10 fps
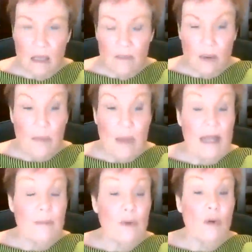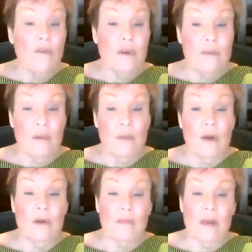verbatim quote from her
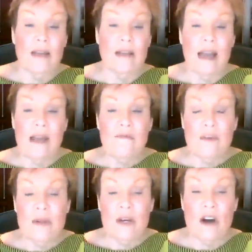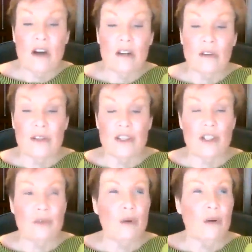book, but it came from an article that
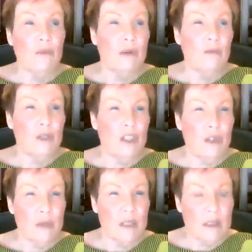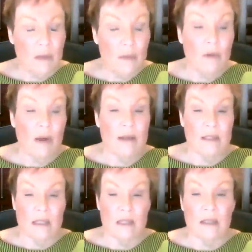she wrote in which she was
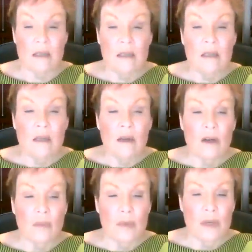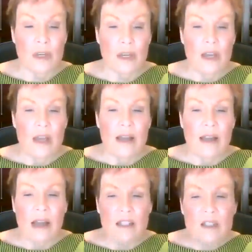summarizing her book. And
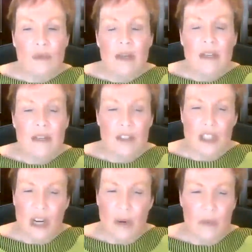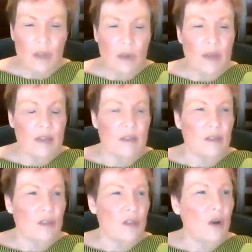I just wanted to share it with you because
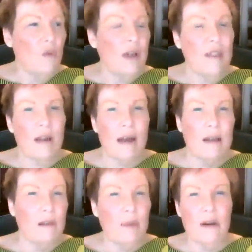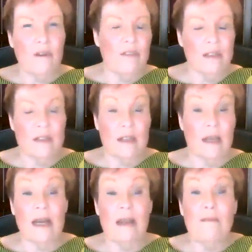there's no way that I could paraphrase it
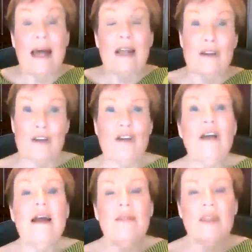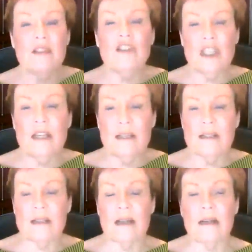any better than she
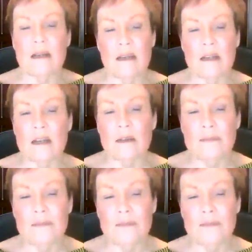has said it here.